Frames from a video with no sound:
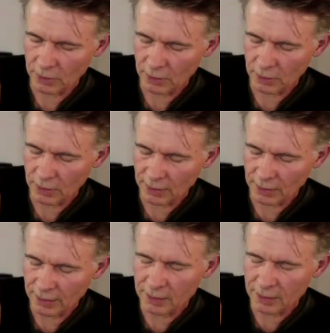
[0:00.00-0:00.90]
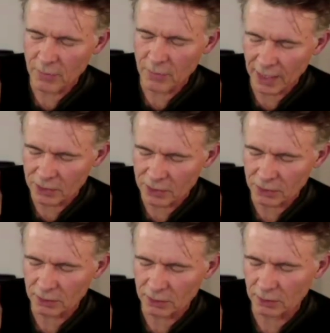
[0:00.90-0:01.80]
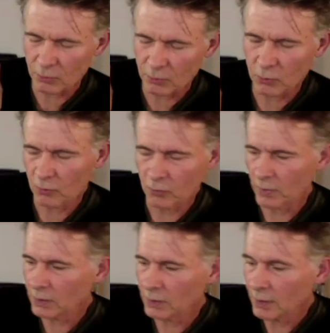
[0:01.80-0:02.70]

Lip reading: again imagining the movement,